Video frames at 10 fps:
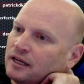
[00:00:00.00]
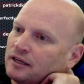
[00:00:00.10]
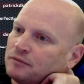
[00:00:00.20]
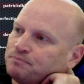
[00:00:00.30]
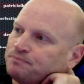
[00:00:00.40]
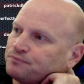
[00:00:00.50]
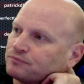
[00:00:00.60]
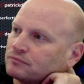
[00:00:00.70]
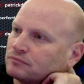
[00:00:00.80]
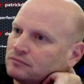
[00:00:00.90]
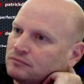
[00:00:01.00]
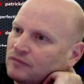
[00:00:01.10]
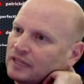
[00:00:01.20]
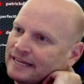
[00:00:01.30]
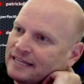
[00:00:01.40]
Um,
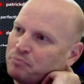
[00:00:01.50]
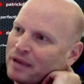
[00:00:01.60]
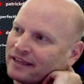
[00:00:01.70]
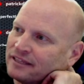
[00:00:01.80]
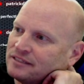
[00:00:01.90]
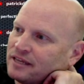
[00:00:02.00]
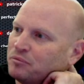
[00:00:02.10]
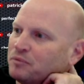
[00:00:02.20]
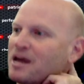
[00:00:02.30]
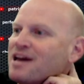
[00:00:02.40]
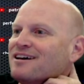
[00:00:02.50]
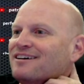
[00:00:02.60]
I need packing tape,